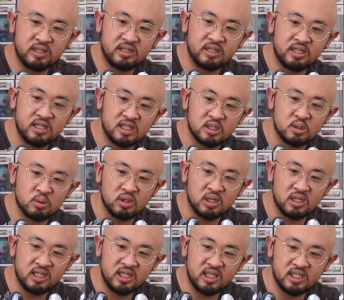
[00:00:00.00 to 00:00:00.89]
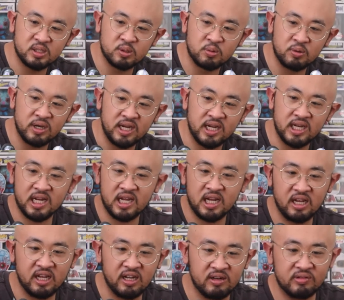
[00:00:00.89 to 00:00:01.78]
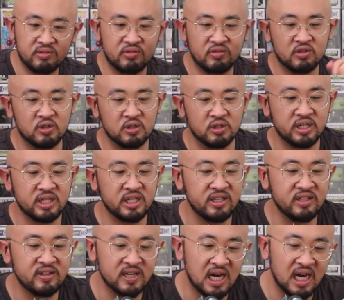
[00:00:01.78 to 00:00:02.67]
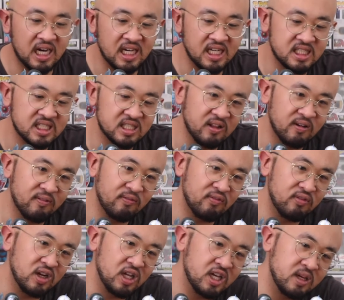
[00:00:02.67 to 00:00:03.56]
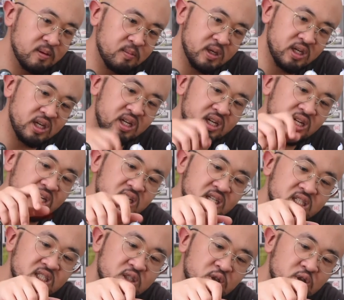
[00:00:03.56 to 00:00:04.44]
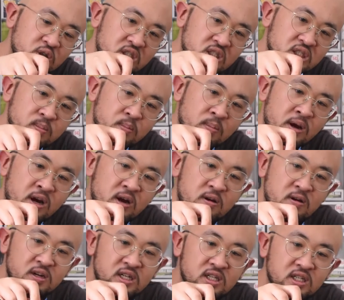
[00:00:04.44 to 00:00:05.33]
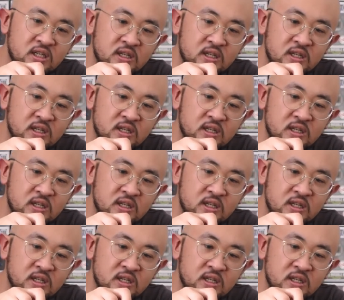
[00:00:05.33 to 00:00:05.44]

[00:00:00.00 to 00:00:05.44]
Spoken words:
This one is red, and for the Isler flame, it is transparent.